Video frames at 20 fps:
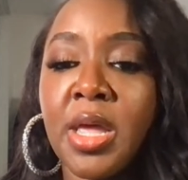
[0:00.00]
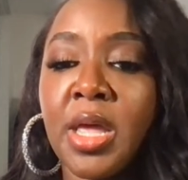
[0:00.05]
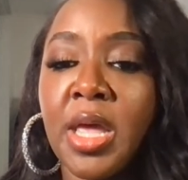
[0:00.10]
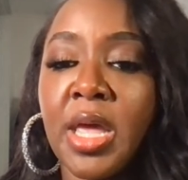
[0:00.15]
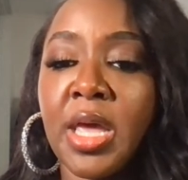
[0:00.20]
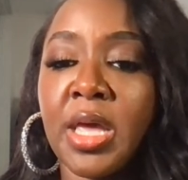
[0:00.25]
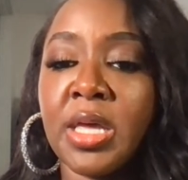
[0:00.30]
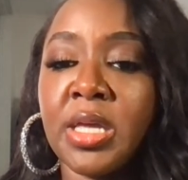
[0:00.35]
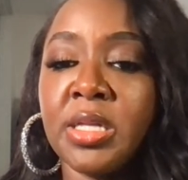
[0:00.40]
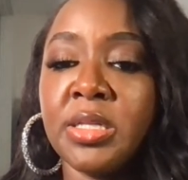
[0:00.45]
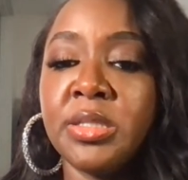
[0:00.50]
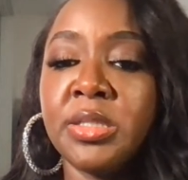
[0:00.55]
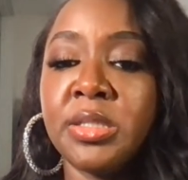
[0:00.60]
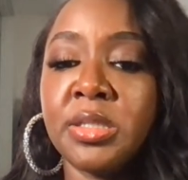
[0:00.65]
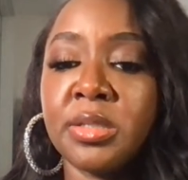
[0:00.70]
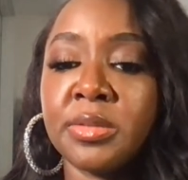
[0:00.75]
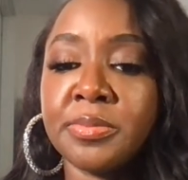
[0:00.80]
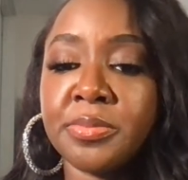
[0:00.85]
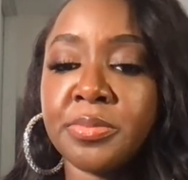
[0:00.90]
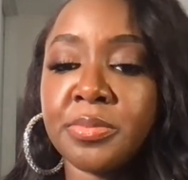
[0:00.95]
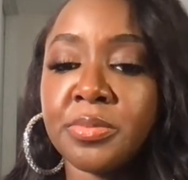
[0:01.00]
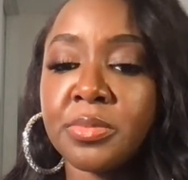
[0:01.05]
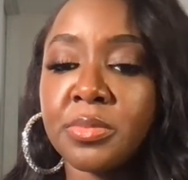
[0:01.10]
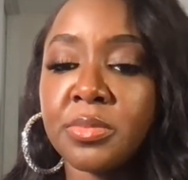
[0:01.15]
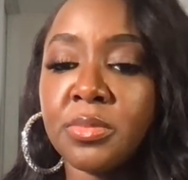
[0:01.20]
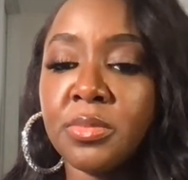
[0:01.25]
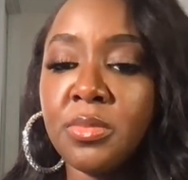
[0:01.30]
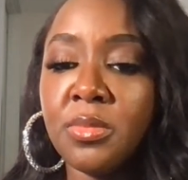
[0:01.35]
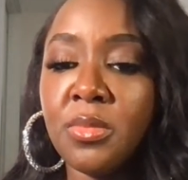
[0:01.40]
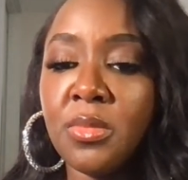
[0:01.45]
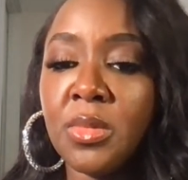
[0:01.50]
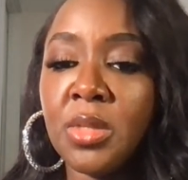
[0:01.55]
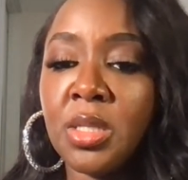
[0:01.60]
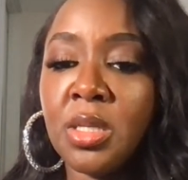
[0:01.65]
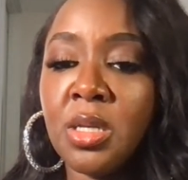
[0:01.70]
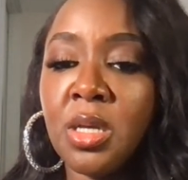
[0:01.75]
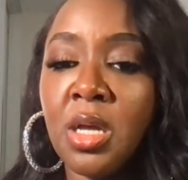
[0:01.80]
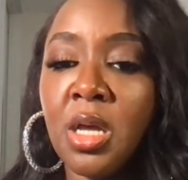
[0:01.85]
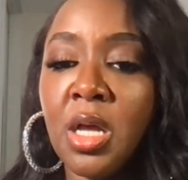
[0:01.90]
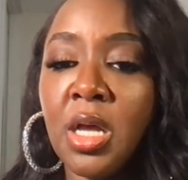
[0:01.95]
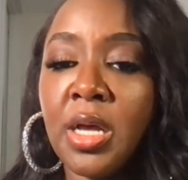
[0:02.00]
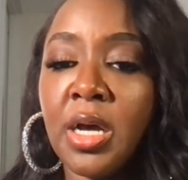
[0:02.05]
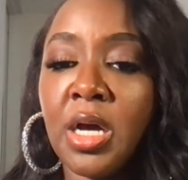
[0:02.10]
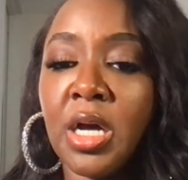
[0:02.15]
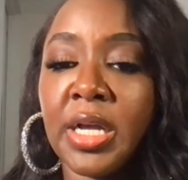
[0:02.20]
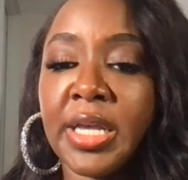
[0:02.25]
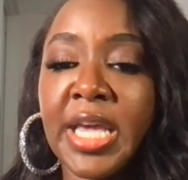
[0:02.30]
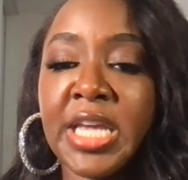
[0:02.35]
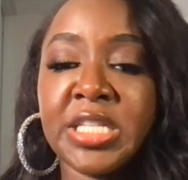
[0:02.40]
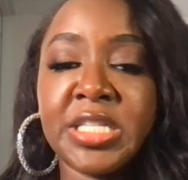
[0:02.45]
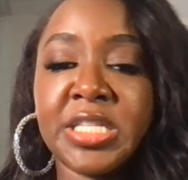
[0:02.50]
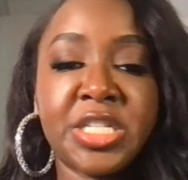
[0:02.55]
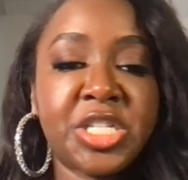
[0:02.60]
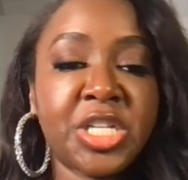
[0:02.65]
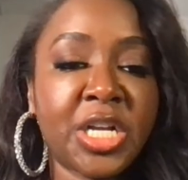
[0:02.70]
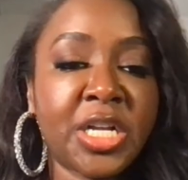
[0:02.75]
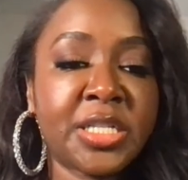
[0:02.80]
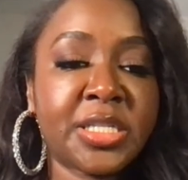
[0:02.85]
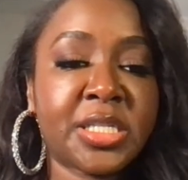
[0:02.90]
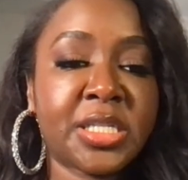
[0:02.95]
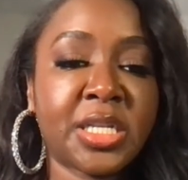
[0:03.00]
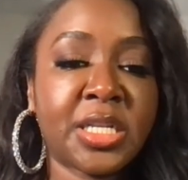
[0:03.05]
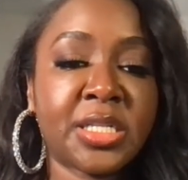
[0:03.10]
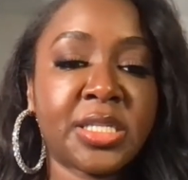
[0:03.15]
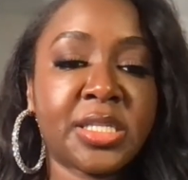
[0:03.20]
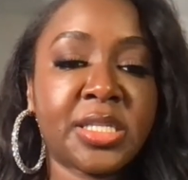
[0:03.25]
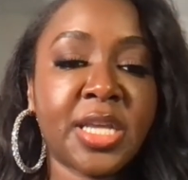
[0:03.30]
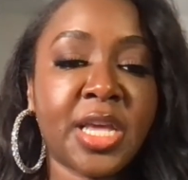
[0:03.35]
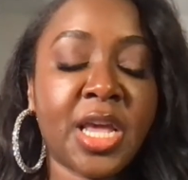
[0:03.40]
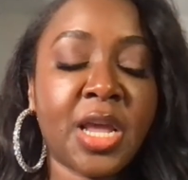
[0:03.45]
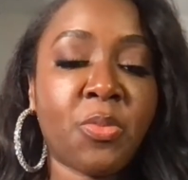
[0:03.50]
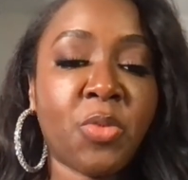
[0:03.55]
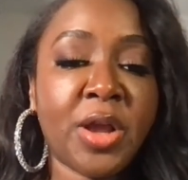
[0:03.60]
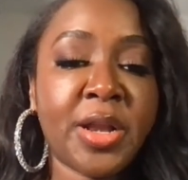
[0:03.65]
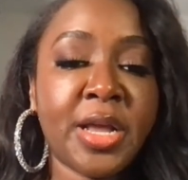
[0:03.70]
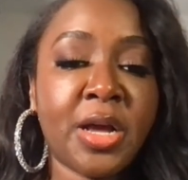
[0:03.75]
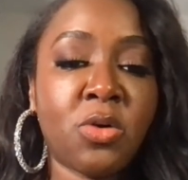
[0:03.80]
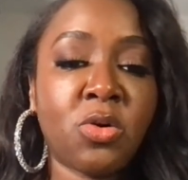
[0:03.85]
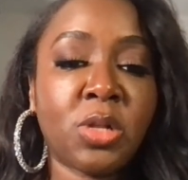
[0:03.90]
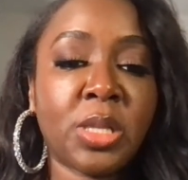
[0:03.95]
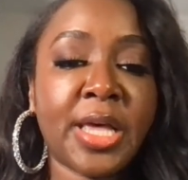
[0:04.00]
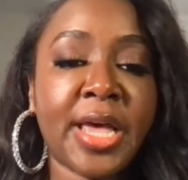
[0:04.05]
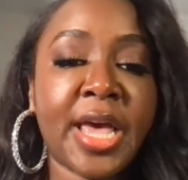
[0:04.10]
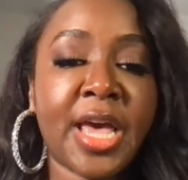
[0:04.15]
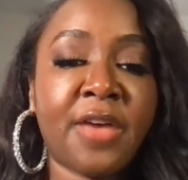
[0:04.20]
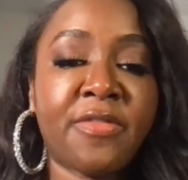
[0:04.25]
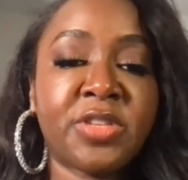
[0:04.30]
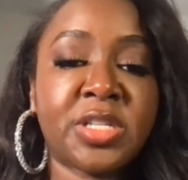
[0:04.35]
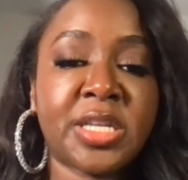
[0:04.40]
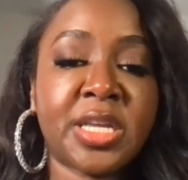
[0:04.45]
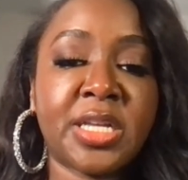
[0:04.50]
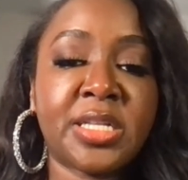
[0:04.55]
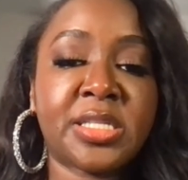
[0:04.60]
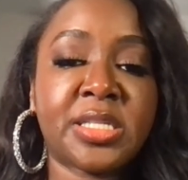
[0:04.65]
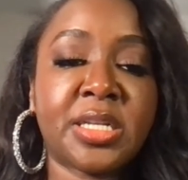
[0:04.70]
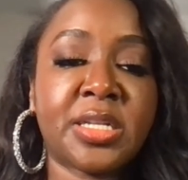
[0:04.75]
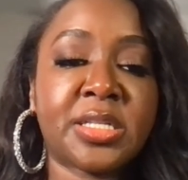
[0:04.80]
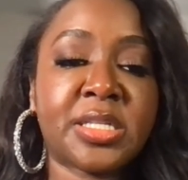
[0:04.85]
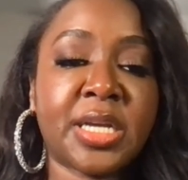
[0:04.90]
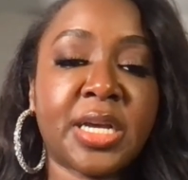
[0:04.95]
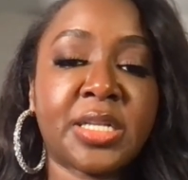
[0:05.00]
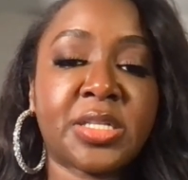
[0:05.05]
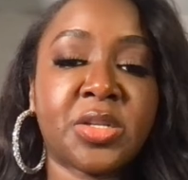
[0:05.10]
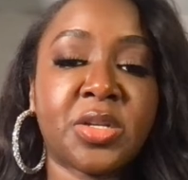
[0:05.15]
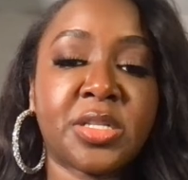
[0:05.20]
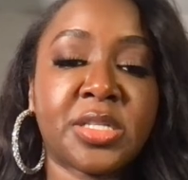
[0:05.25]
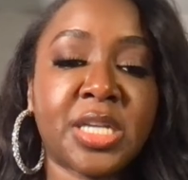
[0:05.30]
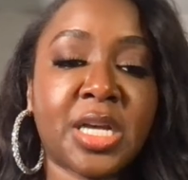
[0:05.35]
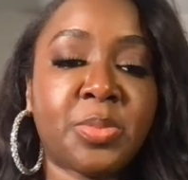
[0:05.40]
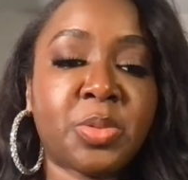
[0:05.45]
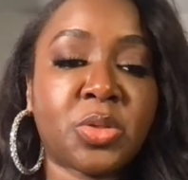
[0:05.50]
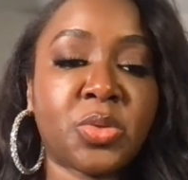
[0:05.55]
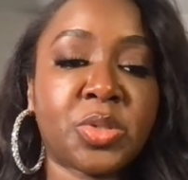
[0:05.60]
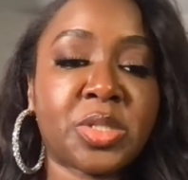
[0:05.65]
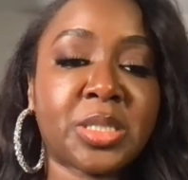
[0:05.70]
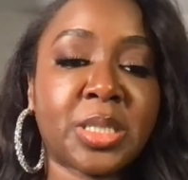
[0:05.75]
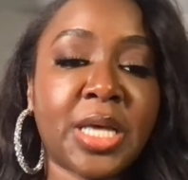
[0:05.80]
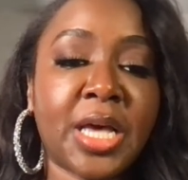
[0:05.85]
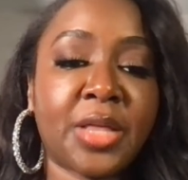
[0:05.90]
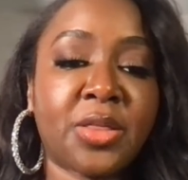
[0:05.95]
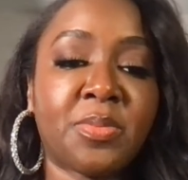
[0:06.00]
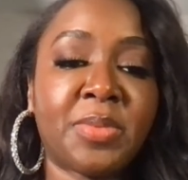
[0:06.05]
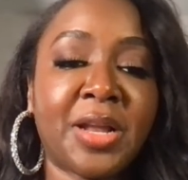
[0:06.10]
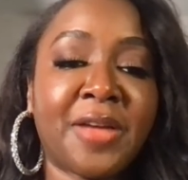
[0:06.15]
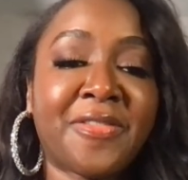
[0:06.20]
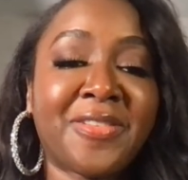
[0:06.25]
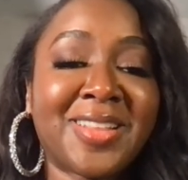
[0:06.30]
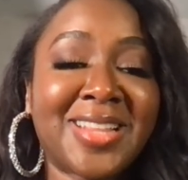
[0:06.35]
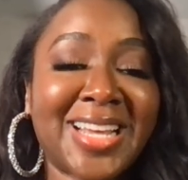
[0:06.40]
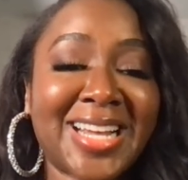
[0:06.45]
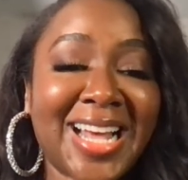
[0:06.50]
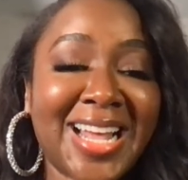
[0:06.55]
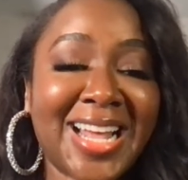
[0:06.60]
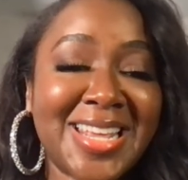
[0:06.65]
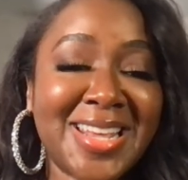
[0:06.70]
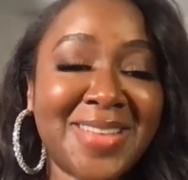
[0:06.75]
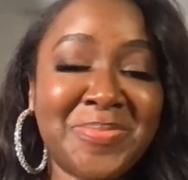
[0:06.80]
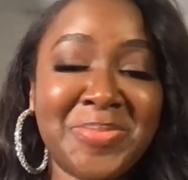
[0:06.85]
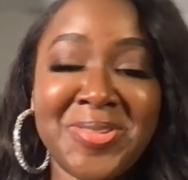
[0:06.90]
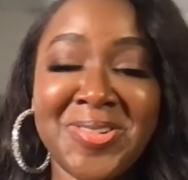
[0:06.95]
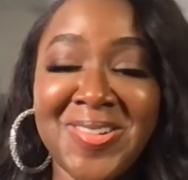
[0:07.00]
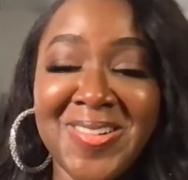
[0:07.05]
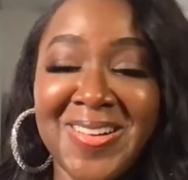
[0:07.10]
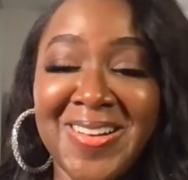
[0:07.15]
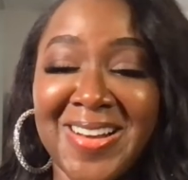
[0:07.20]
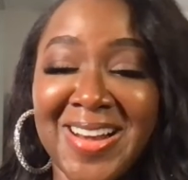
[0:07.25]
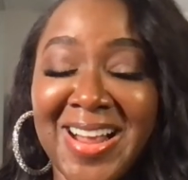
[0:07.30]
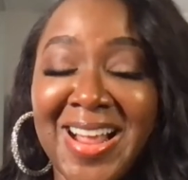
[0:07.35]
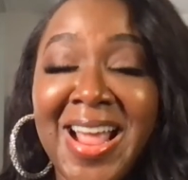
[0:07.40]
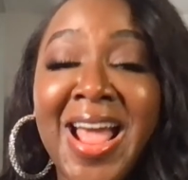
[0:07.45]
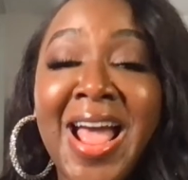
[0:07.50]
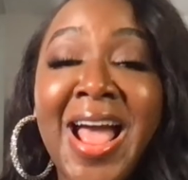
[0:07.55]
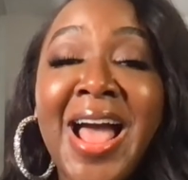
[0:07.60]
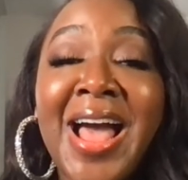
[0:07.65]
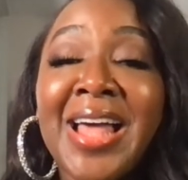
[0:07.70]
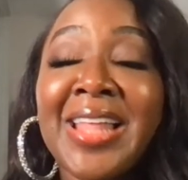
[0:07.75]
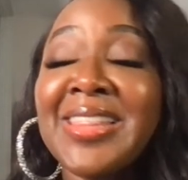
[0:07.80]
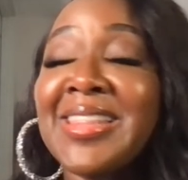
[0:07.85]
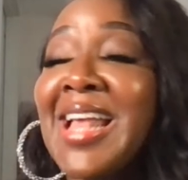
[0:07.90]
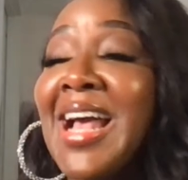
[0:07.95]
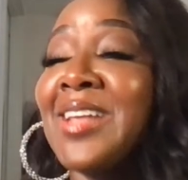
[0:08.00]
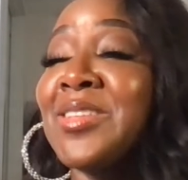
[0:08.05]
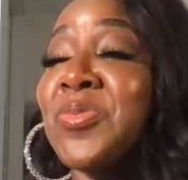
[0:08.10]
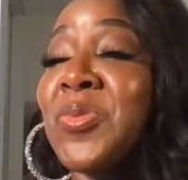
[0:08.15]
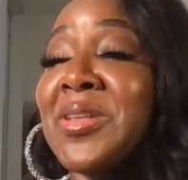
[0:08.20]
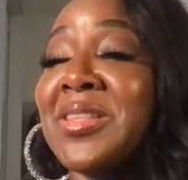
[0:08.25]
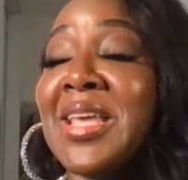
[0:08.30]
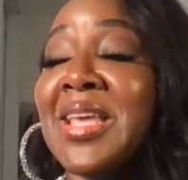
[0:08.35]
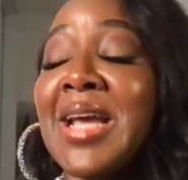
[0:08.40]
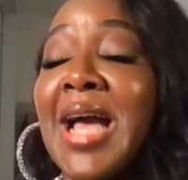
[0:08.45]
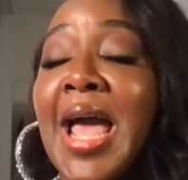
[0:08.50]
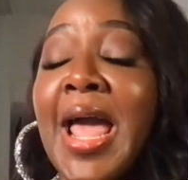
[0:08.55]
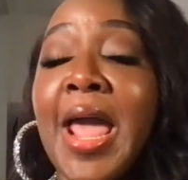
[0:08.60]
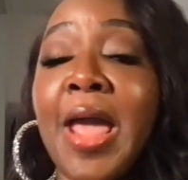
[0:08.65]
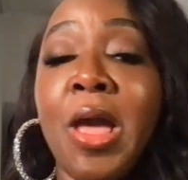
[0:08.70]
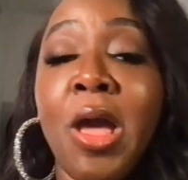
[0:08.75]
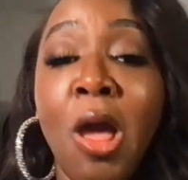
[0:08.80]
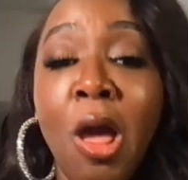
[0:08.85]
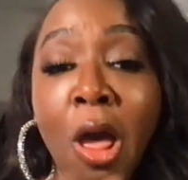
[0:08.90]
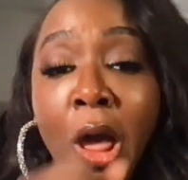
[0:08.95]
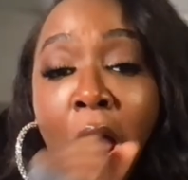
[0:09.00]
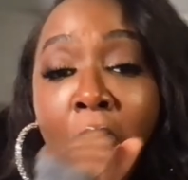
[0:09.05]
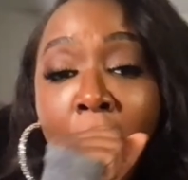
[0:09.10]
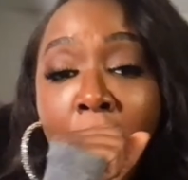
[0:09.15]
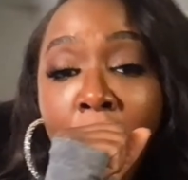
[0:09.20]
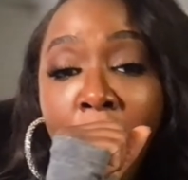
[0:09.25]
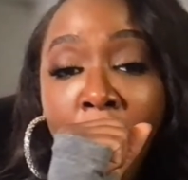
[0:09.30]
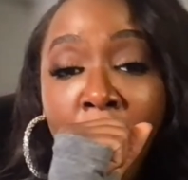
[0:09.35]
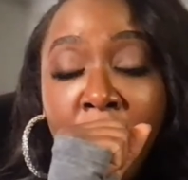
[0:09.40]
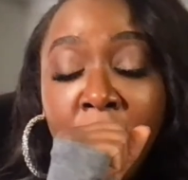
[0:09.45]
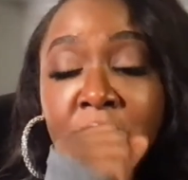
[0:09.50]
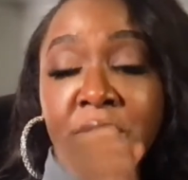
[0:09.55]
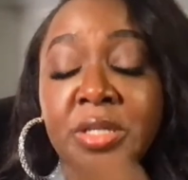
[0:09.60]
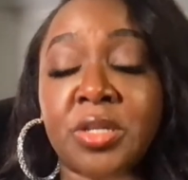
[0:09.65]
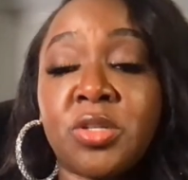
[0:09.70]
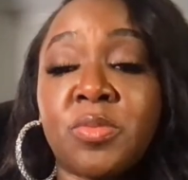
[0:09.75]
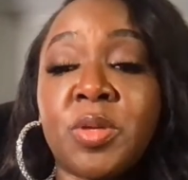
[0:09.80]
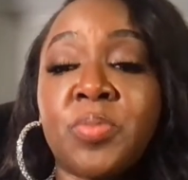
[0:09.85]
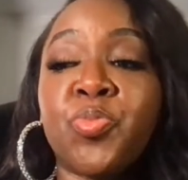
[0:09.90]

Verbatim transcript: heads. Uh, Casey Johnson, same. Right now, all I have is hand sanitizer and topical slather, but I feel like I need more. That's one thing I, excuse me.